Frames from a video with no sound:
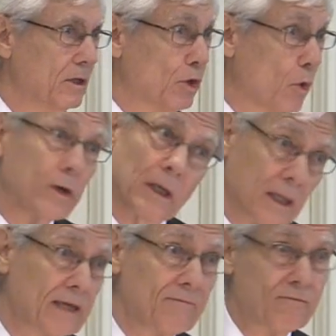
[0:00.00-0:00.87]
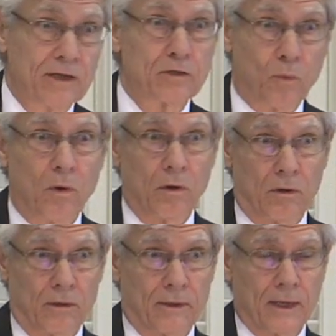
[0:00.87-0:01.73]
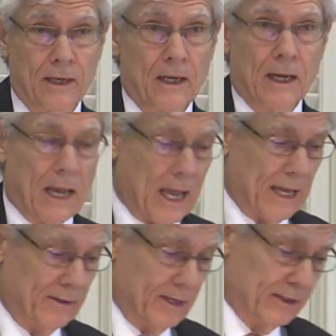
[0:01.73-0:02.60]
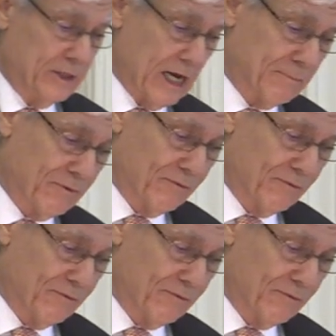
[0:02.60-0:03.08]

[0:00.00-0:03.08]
going to leave this world. And then chapter